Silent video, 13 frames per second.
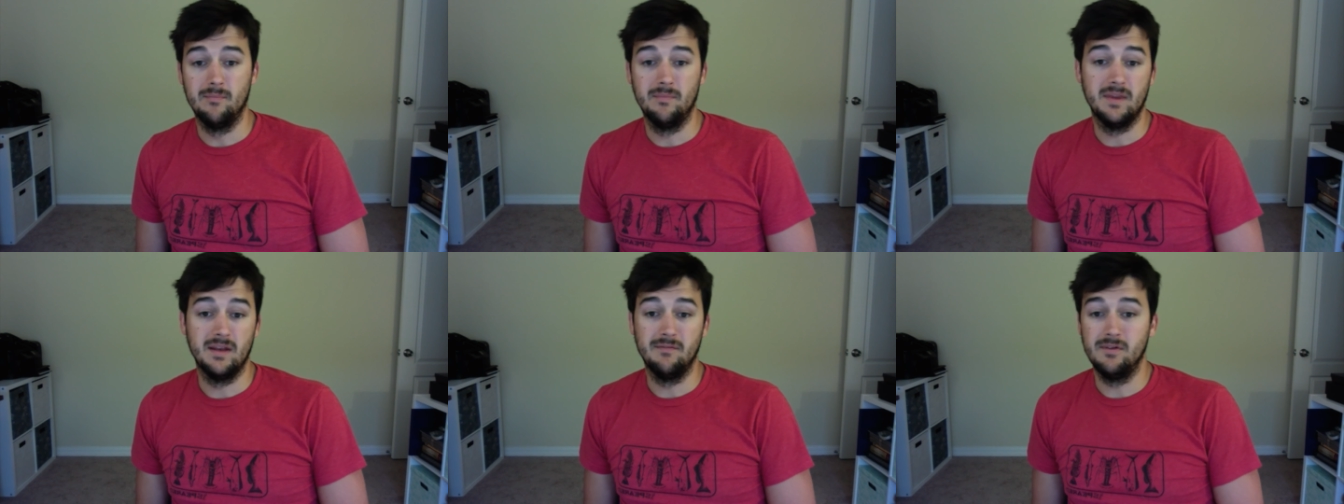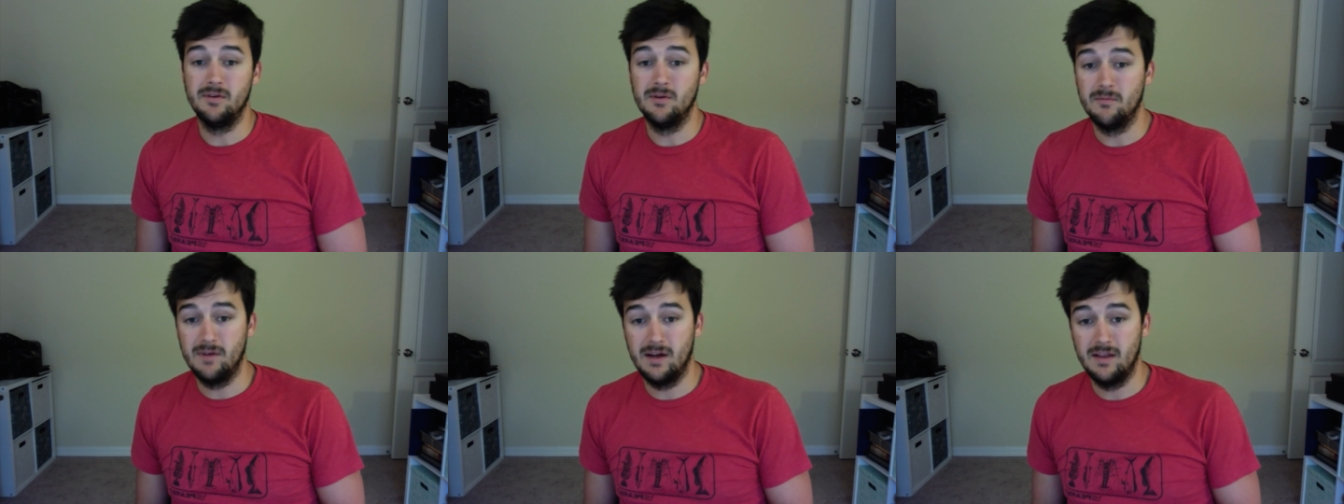And if you
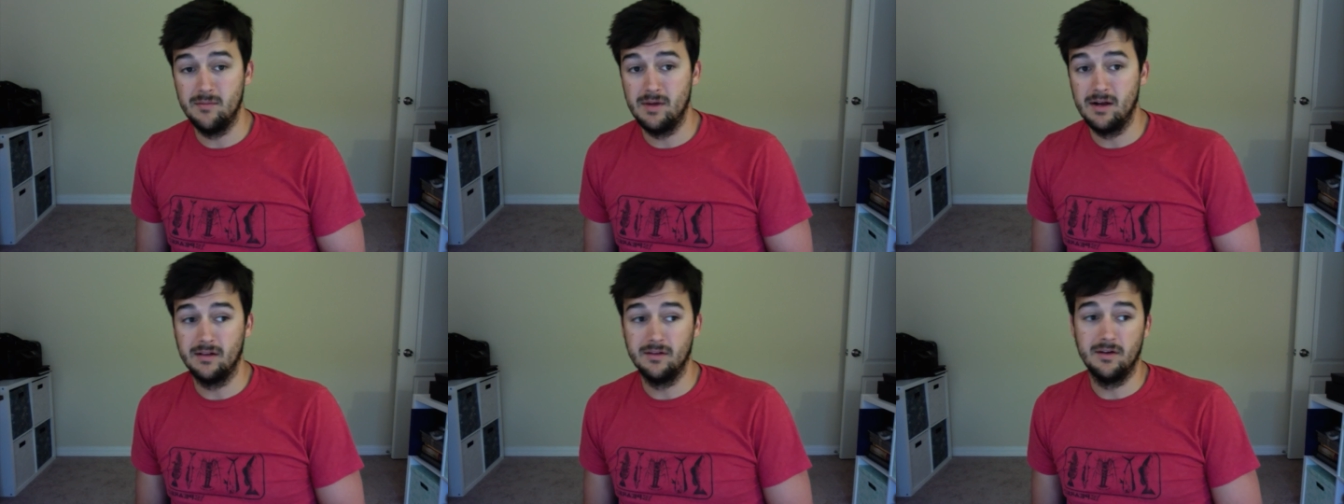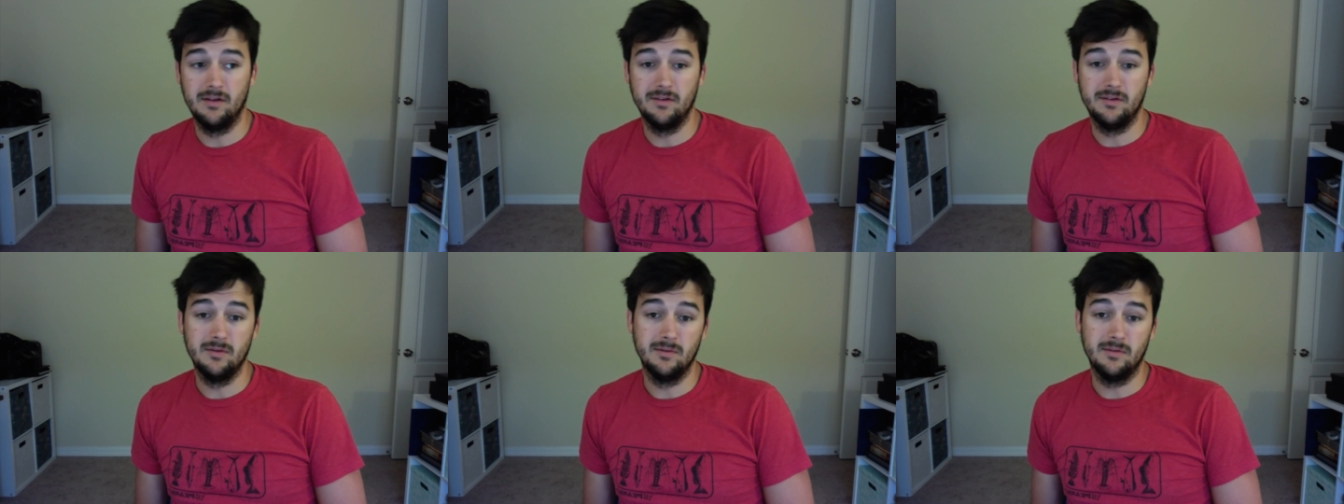don't find the
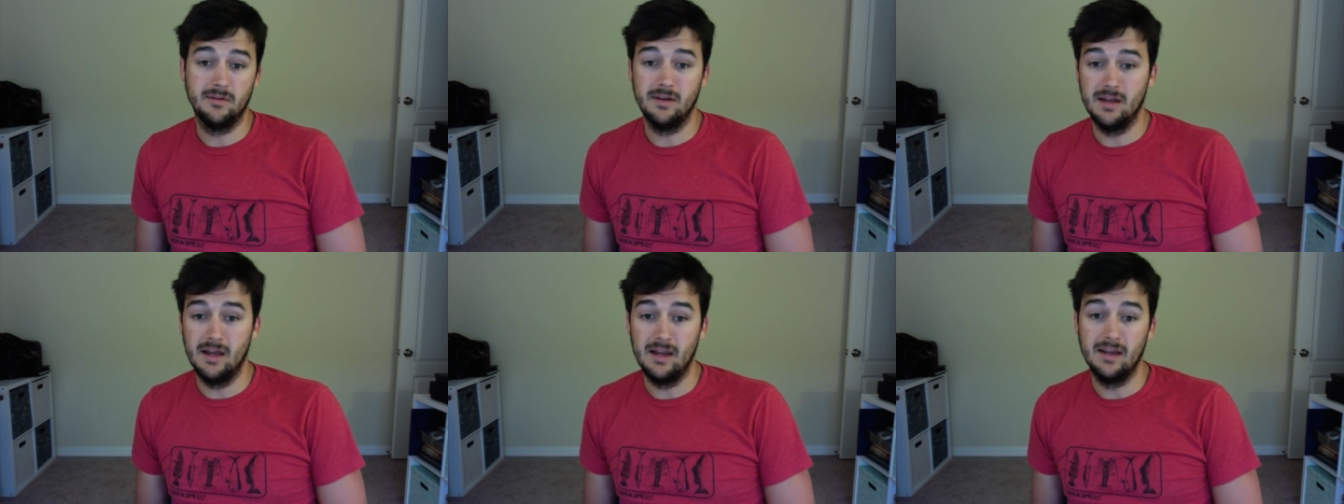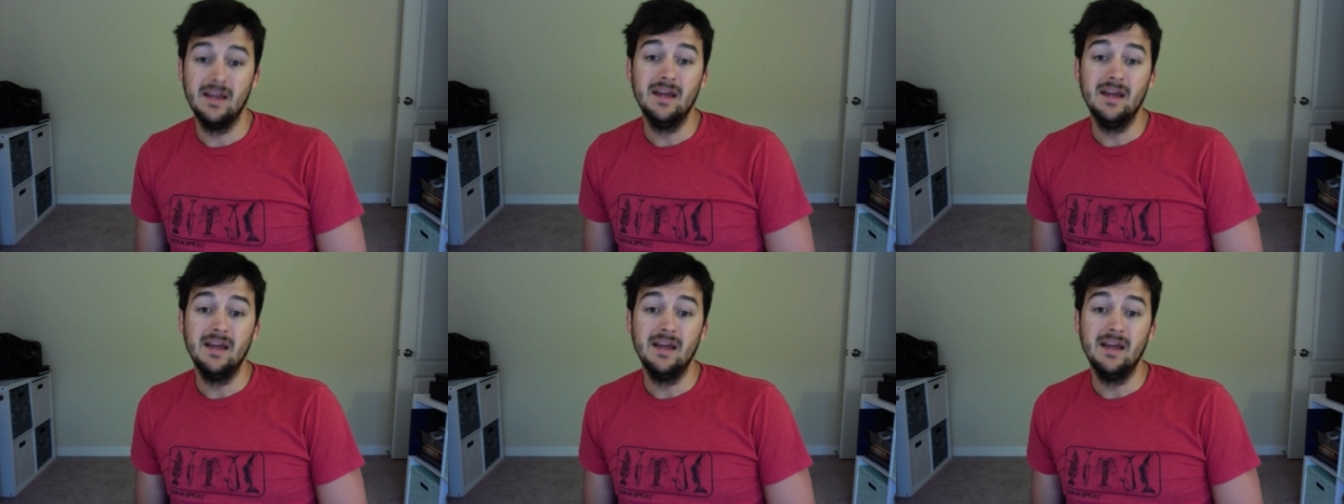megalodon tooth today,